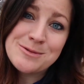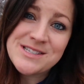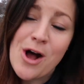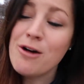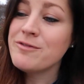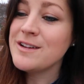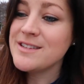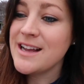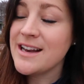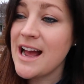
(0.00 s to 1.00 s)
Was all
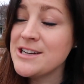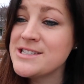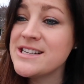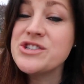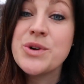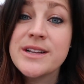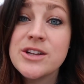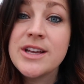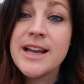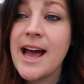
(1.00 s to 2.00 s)
filled in. I just enjoyed
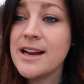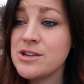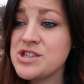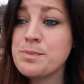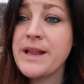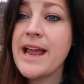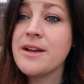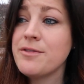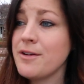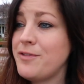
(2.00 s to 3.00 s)
looking at it just
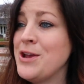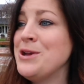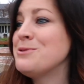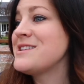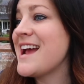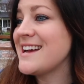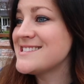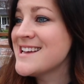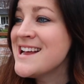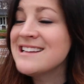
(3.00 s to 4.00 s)
blank for a few
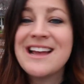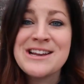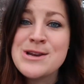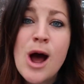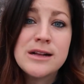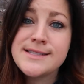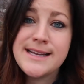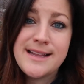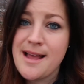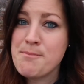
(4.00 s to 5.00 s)
days, like not
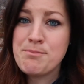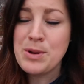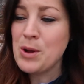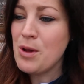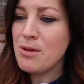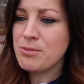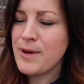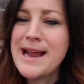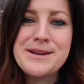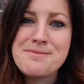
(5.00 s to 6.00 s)
seeing that big old
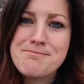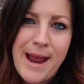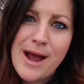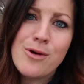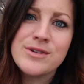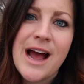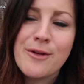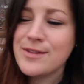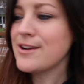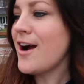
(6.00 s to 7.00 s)
random mound
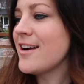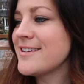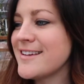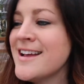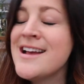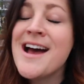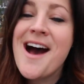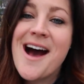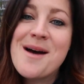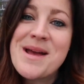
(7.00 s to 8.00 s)
out in the garden.
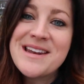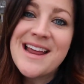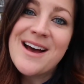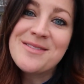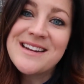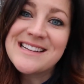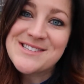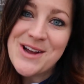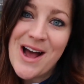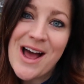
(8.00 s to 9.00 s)
Uh, and now that
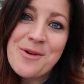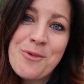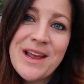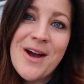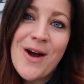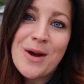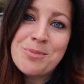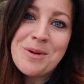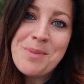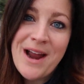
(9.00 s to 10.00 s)
it's gone, we are
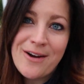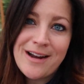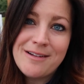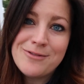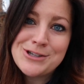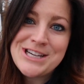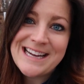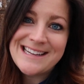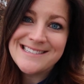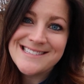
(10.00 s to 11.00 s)
preparing for
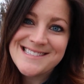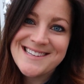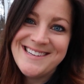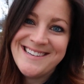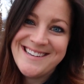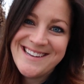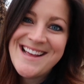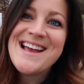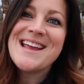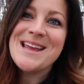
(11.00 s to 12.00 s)
chickens.
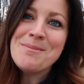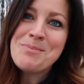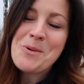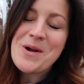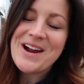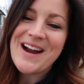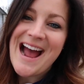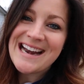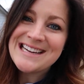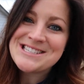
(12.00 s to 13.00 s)
Yep, we are
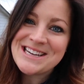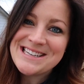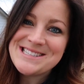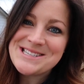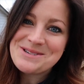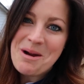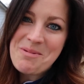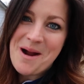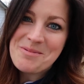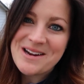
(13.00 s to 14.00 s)
adding chickens to
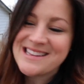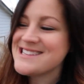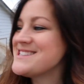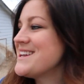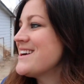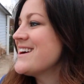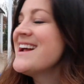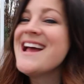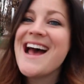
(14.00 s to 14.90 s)
our property this year.